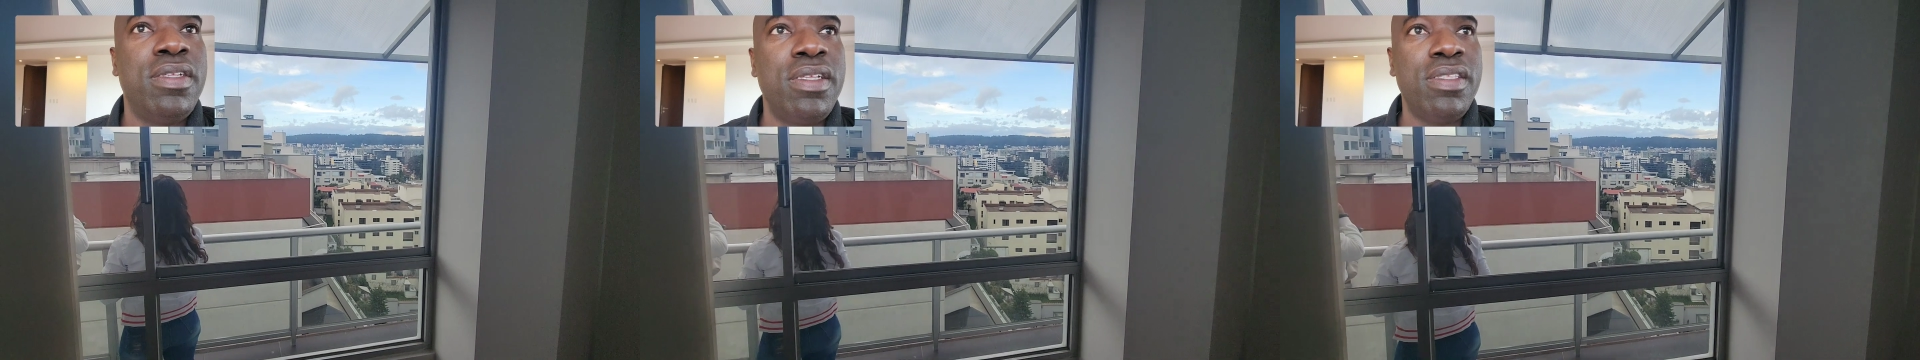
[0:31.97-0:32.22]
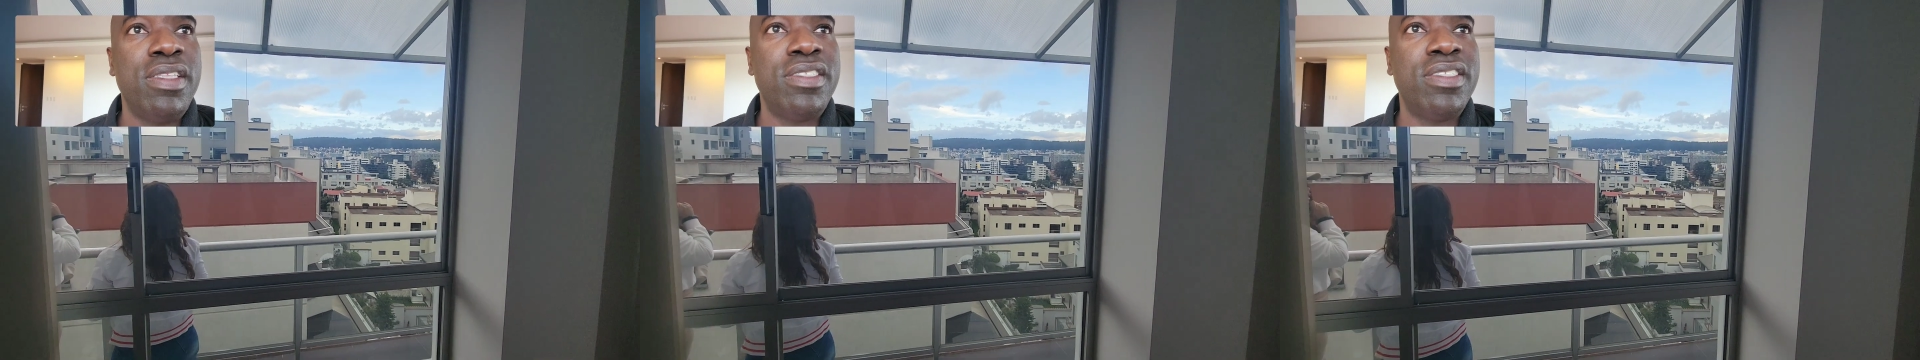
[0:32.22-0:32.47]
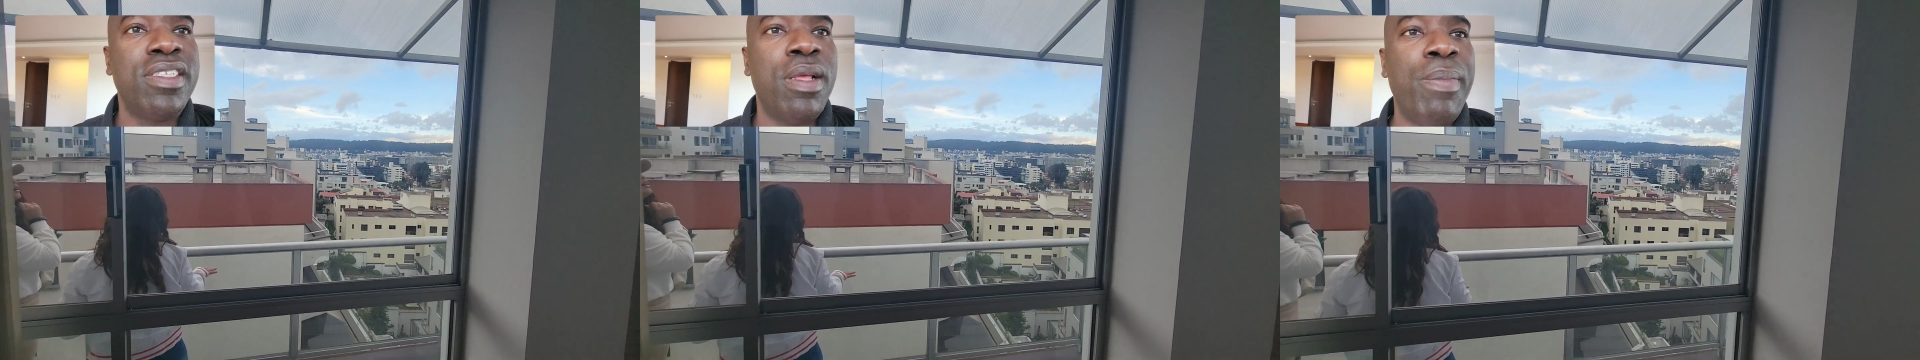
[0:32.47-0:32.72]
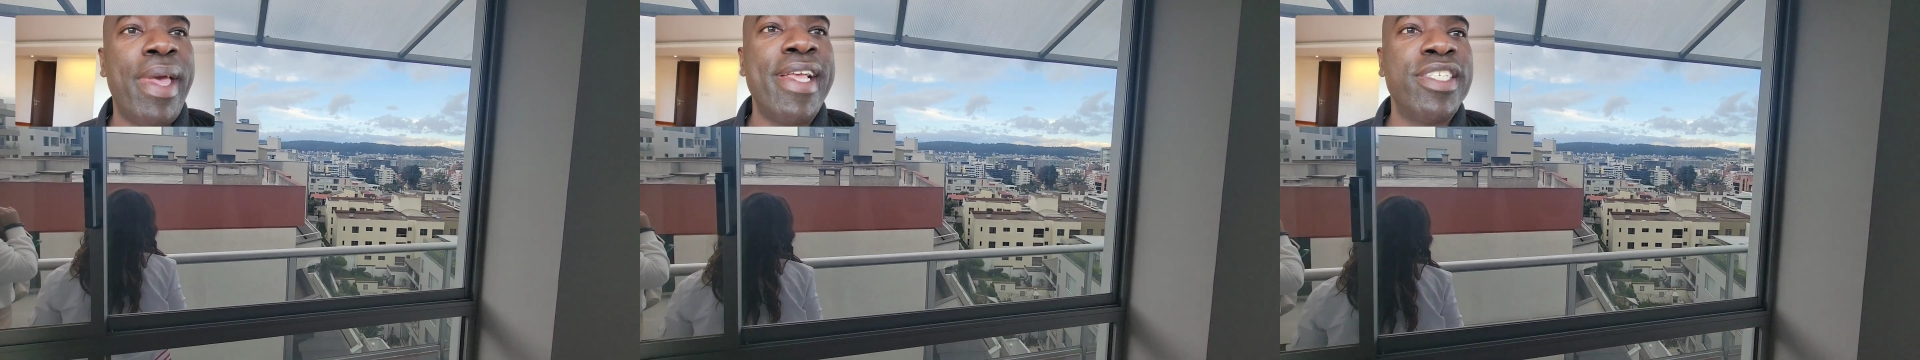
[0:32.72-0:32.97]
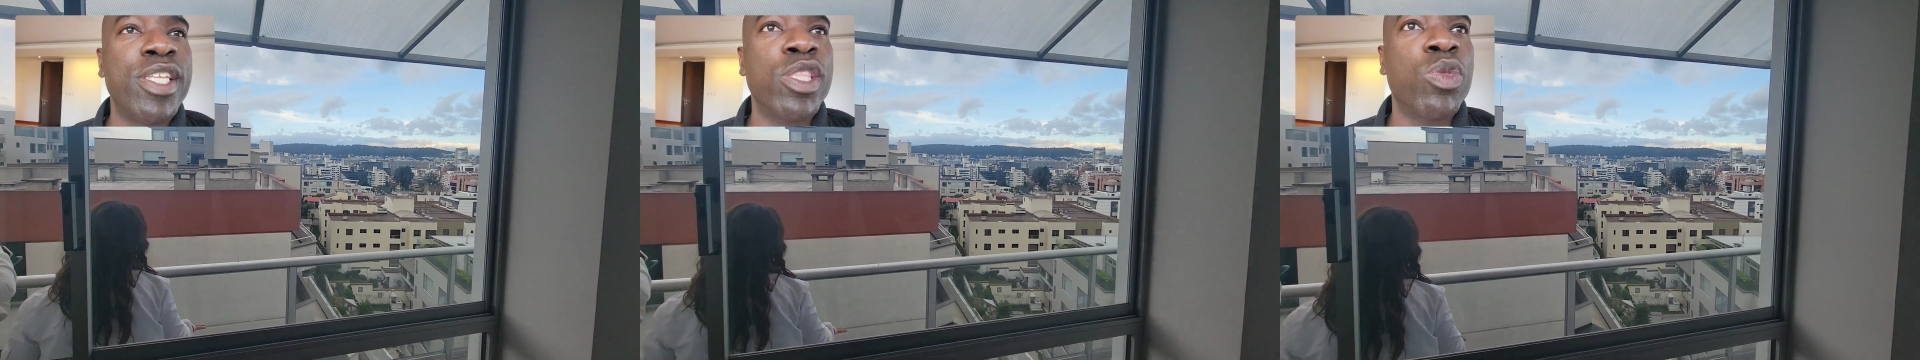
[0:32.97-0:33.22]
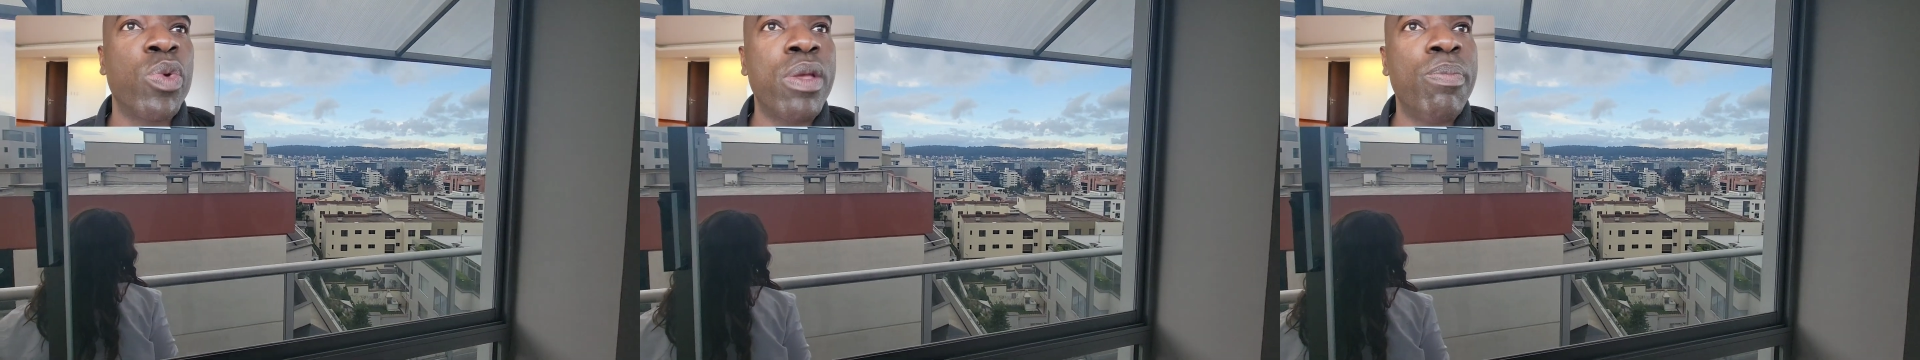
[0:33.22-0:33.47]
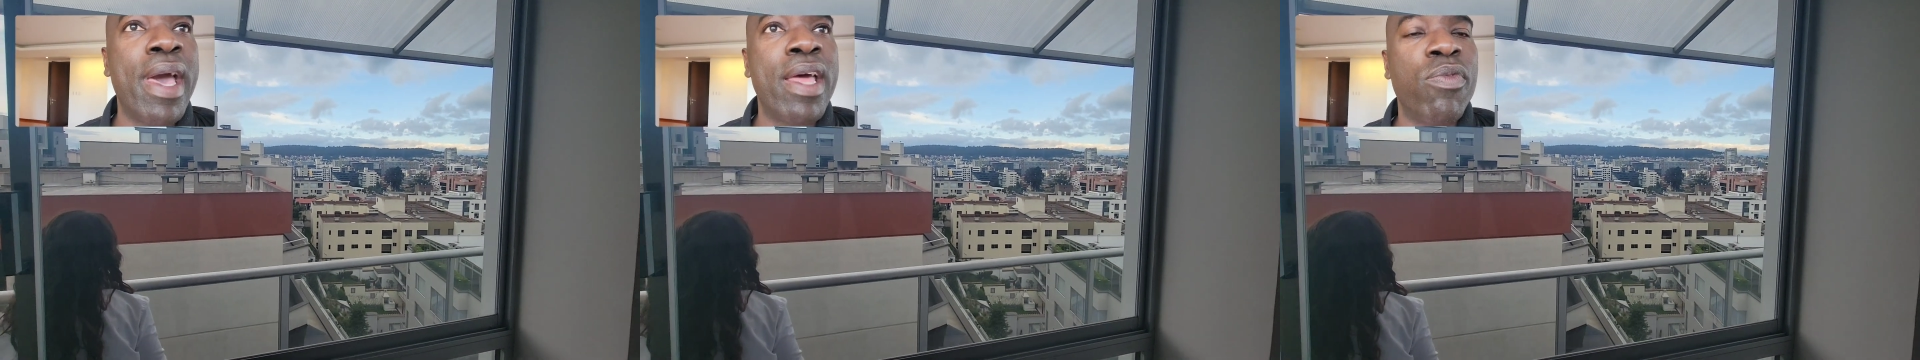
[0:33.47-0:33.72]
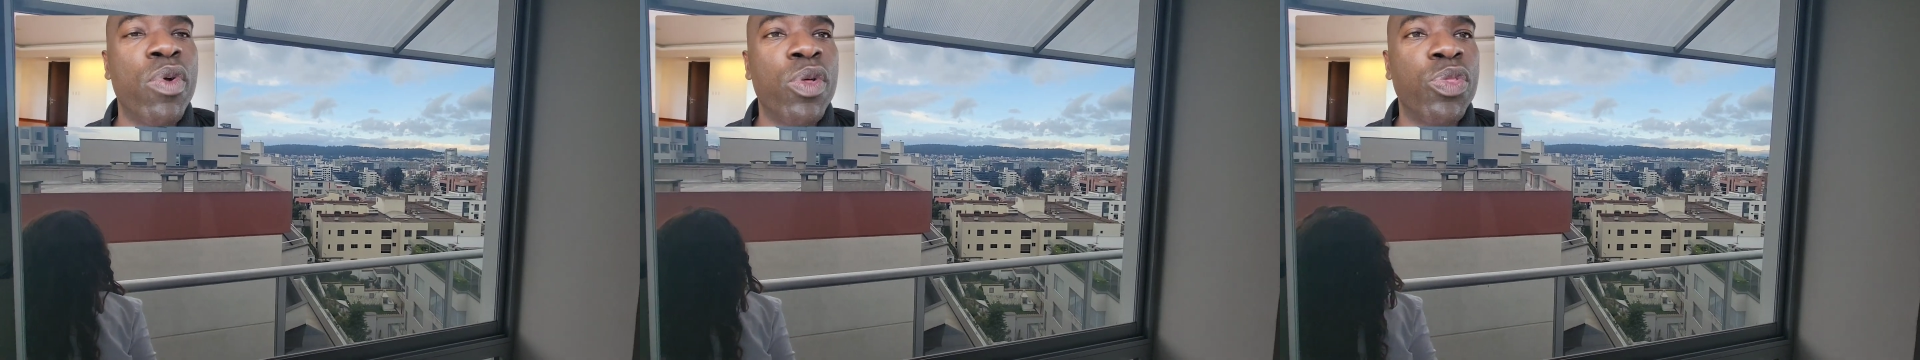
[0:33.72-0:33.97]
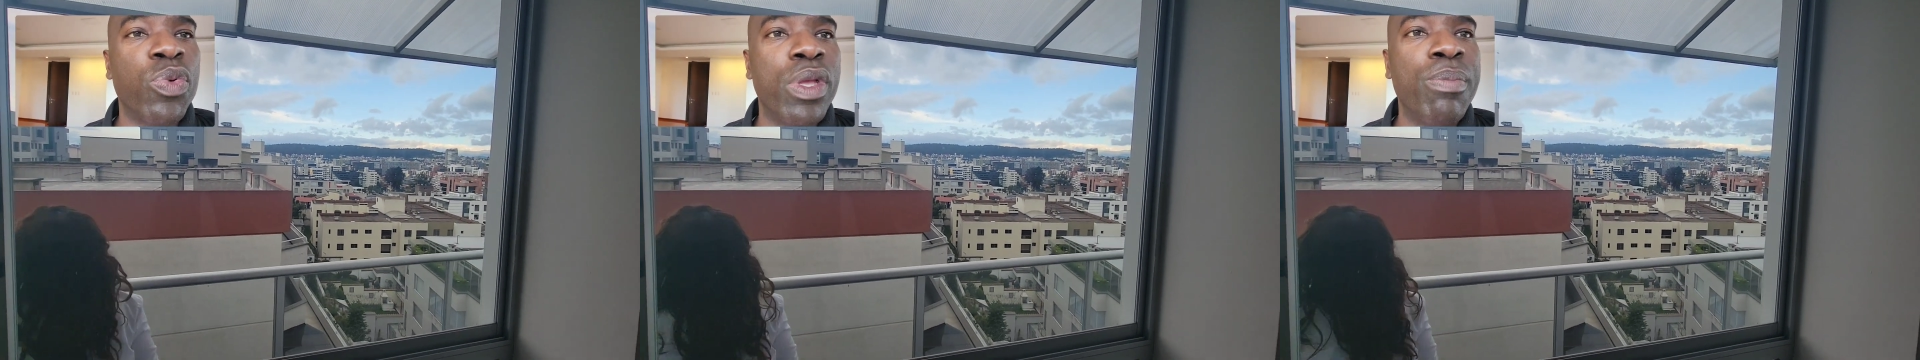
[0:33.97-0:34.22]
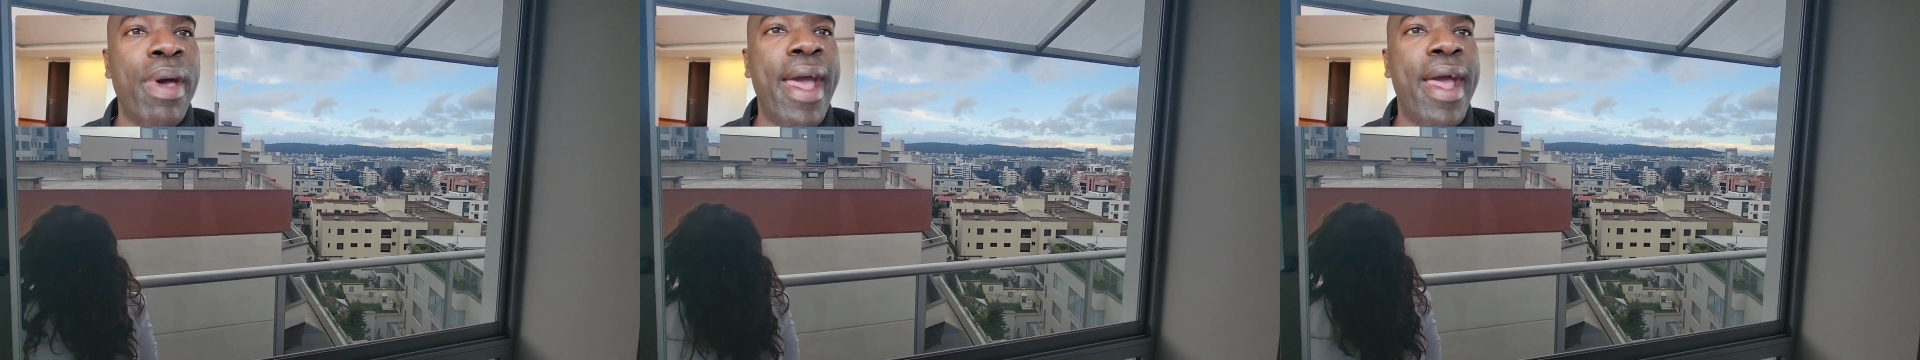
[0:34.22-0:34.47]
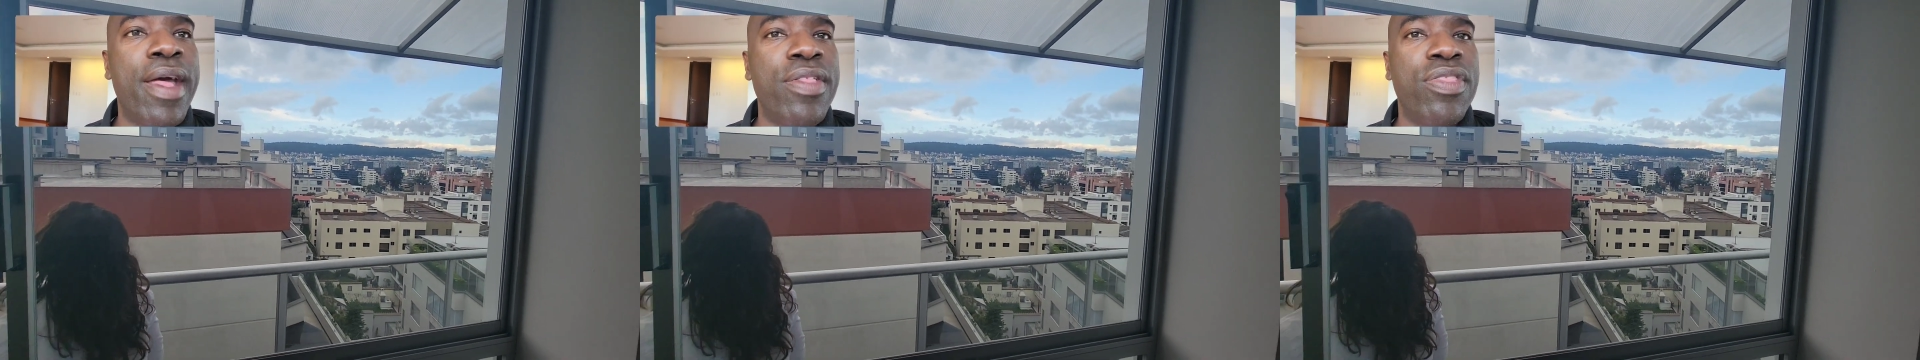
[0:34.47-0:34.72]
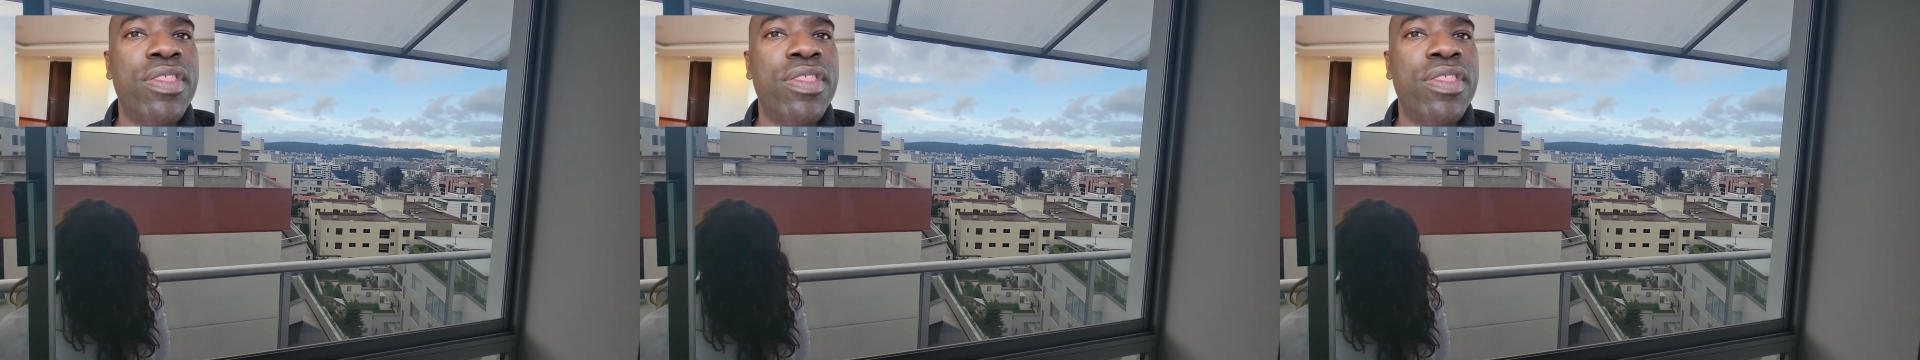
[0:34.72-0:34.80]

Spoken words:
And this is amazing. Three bedroom, three bath.